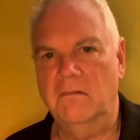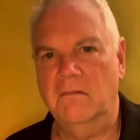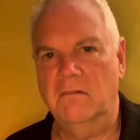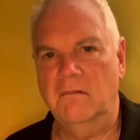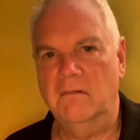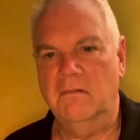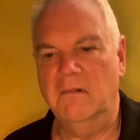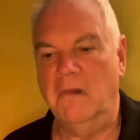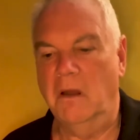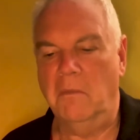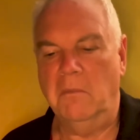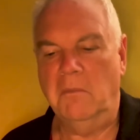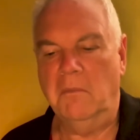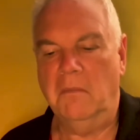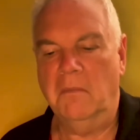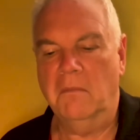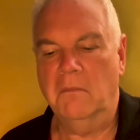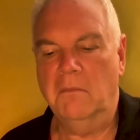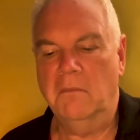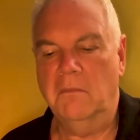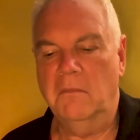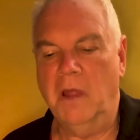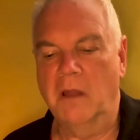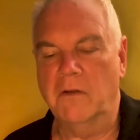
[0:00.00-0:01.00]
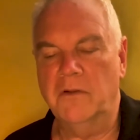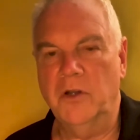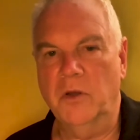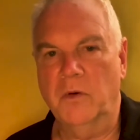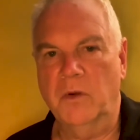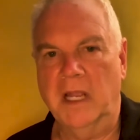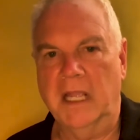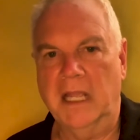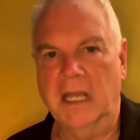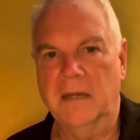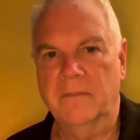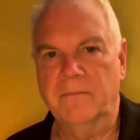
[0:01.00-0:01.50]
No, I'm not
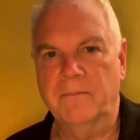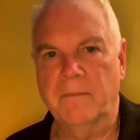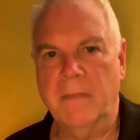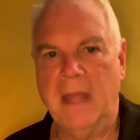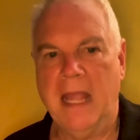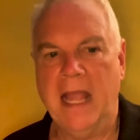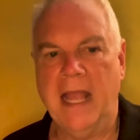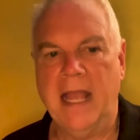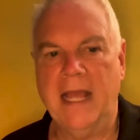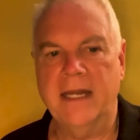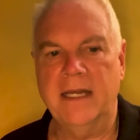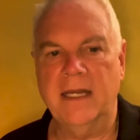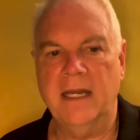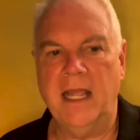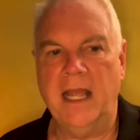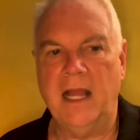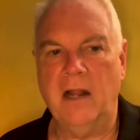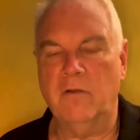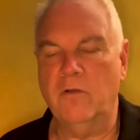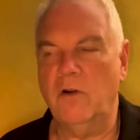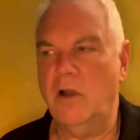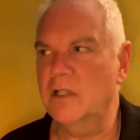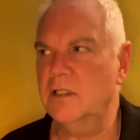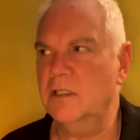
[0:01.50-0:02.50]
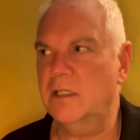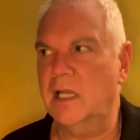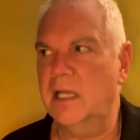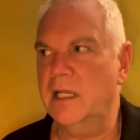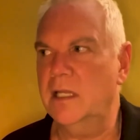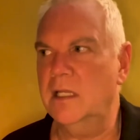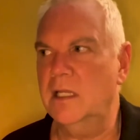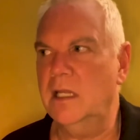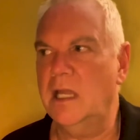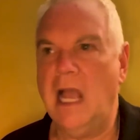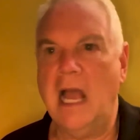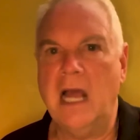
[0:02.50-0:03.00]
doing it. And Elrond's
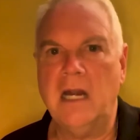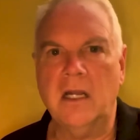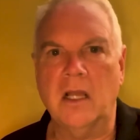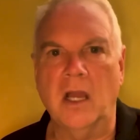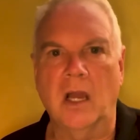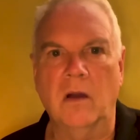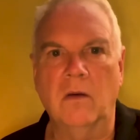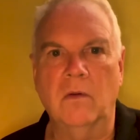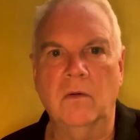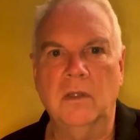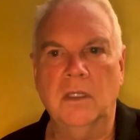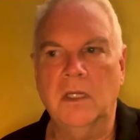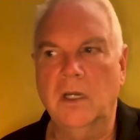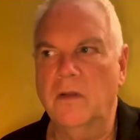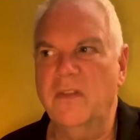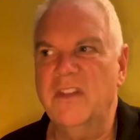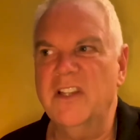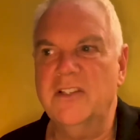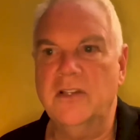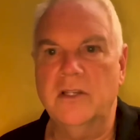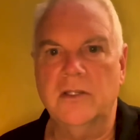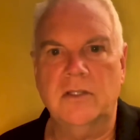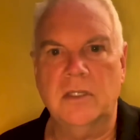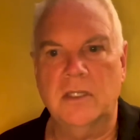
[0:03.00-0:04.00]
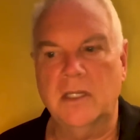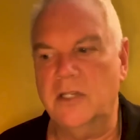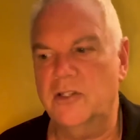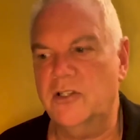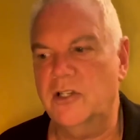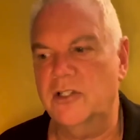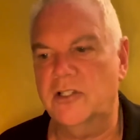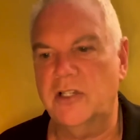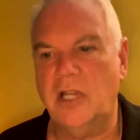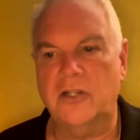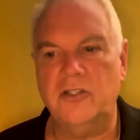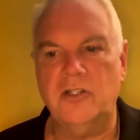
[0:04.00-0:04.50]
like, you gotta go. You know, this is
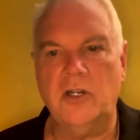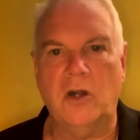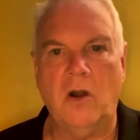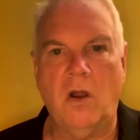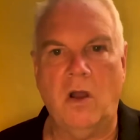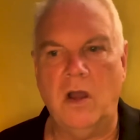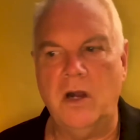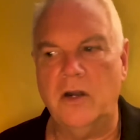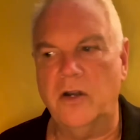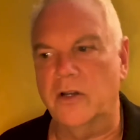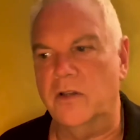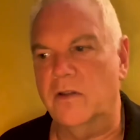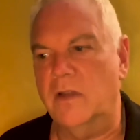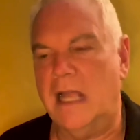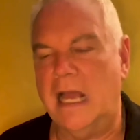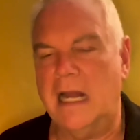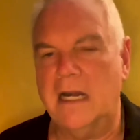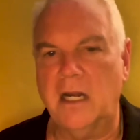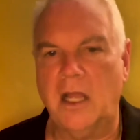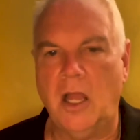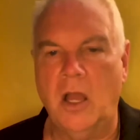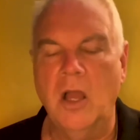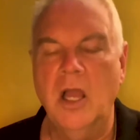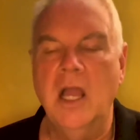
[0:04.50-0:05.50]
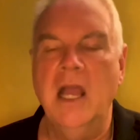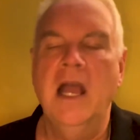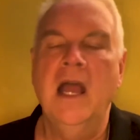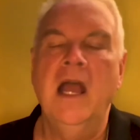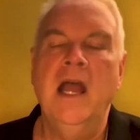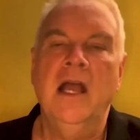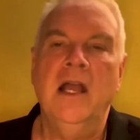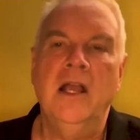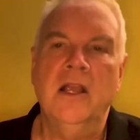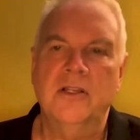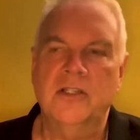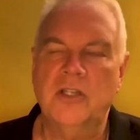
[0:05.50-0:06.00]
such an honor. You gotta go.
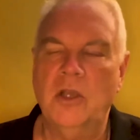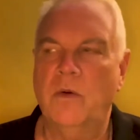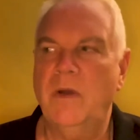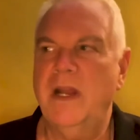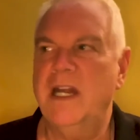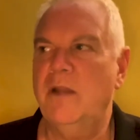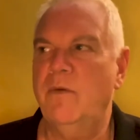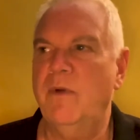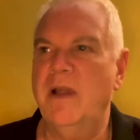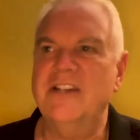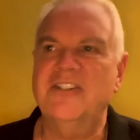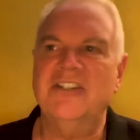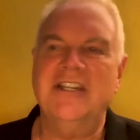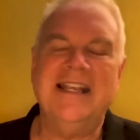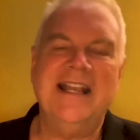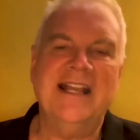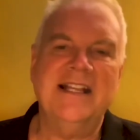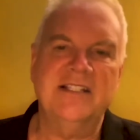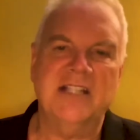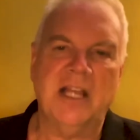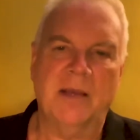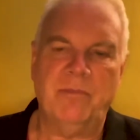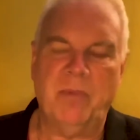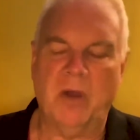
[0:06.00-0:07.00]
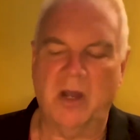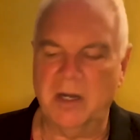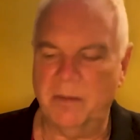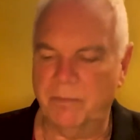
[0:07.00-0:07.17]
So anyway, she ends up on a